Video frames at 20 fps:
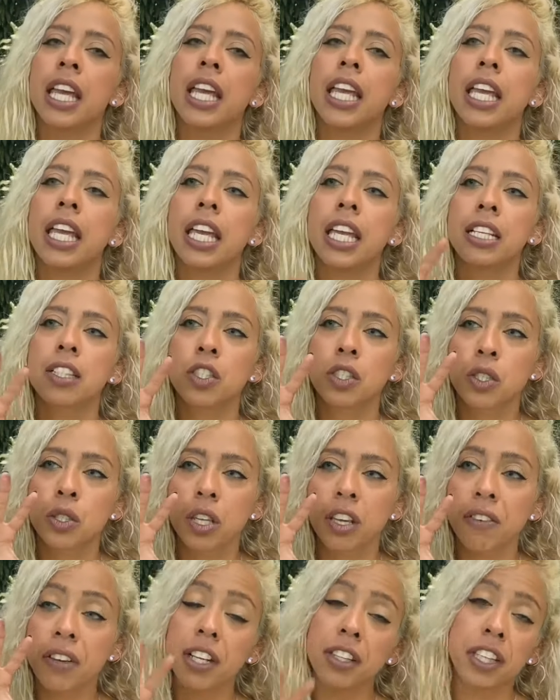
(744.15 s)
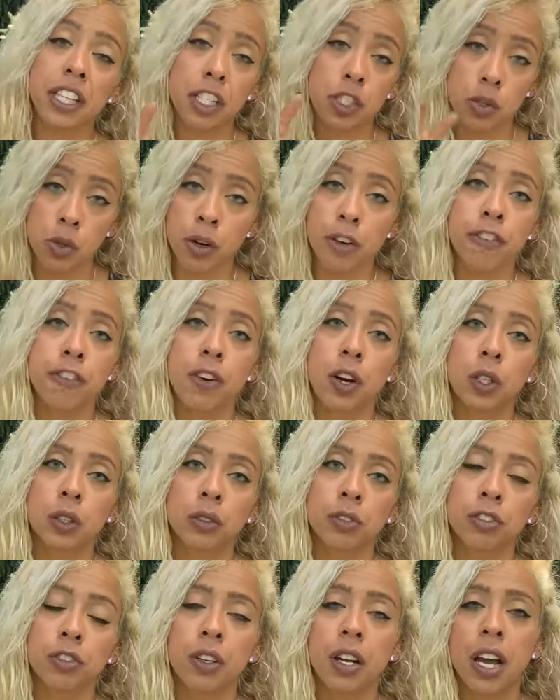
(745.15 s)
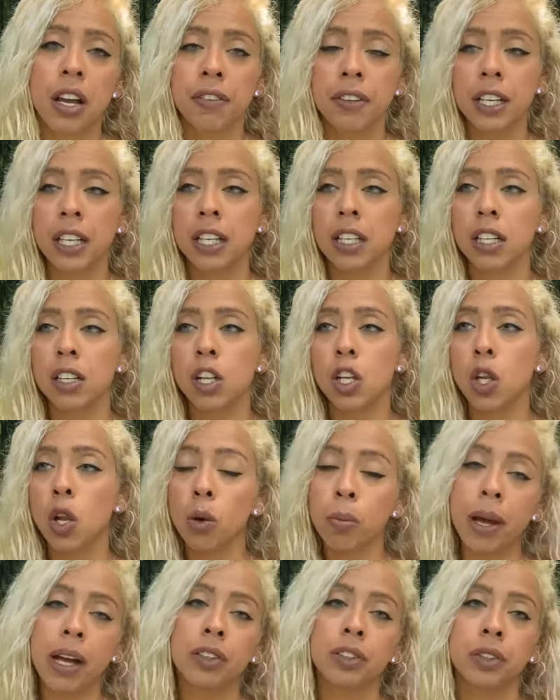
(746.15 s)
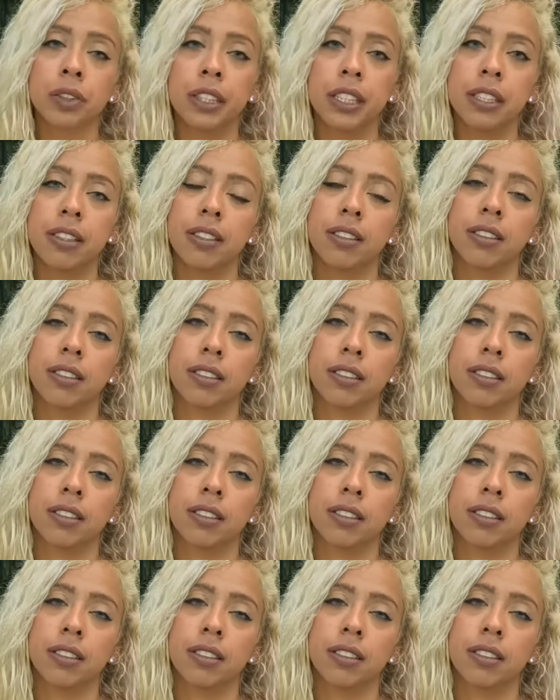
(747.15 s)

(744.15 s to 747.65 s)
it's if anything it's your fault for having low boundaries